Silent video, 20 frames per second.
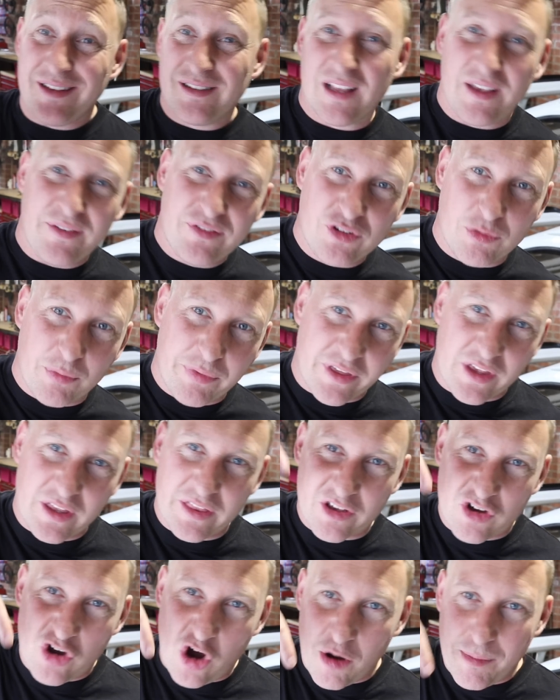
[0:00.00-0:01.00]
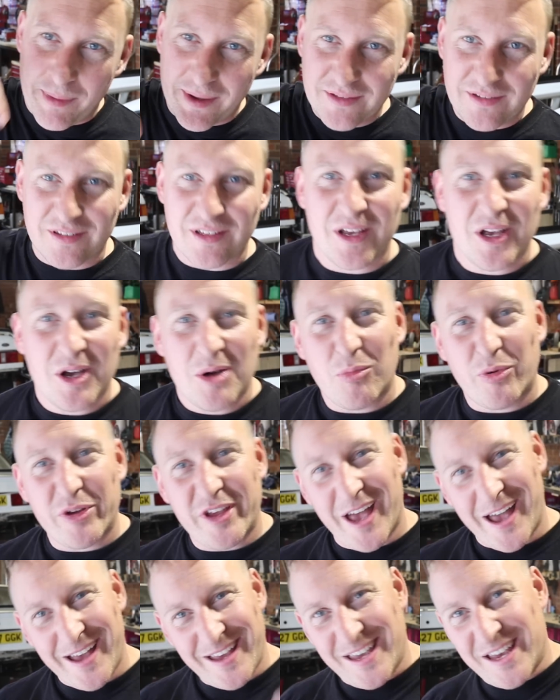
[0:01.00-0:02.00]
leave something in the comments. But
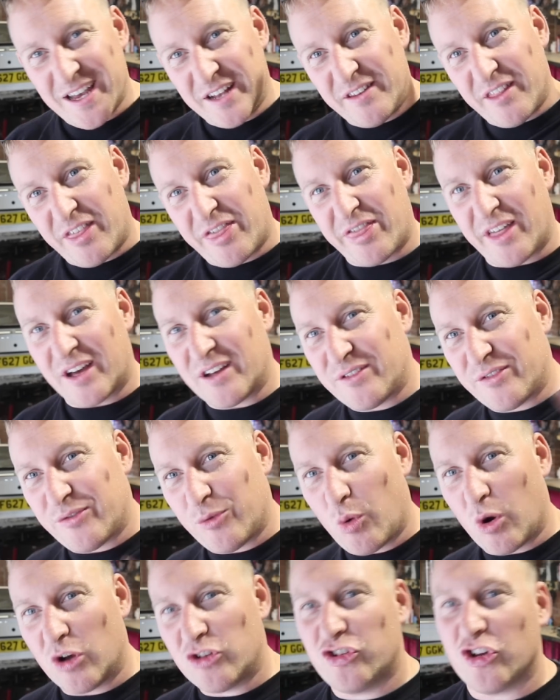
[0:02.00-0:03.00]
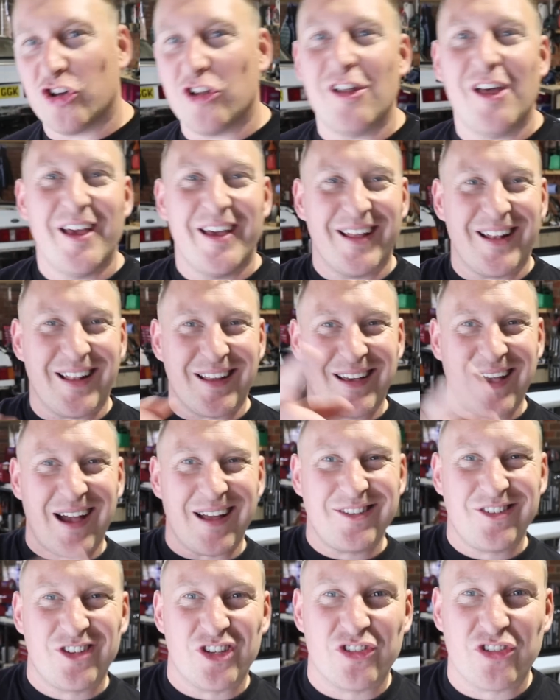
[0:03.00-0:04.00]
yet again, thanks for watching and I'll
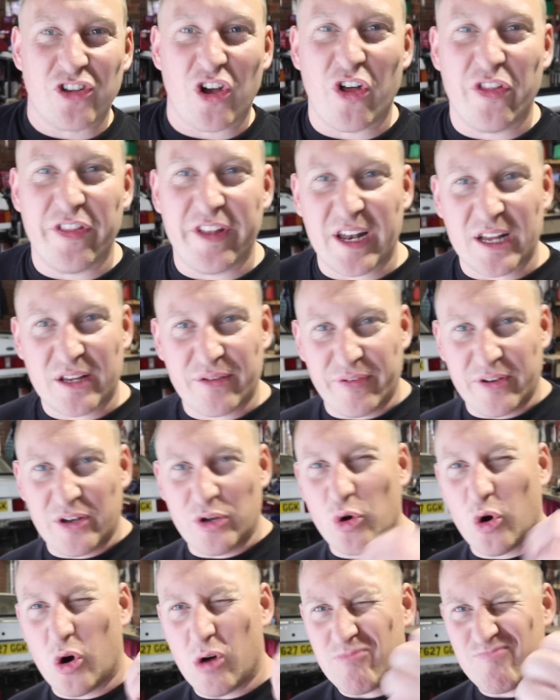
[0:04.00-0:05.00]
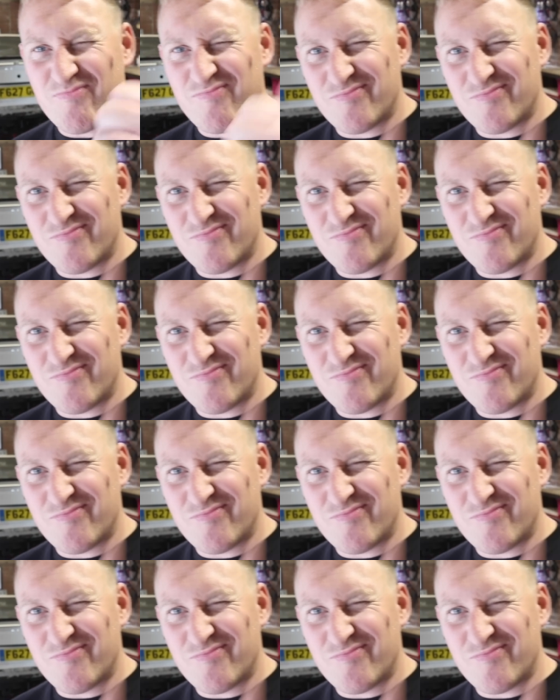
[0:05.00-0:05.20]
catch you on the next video.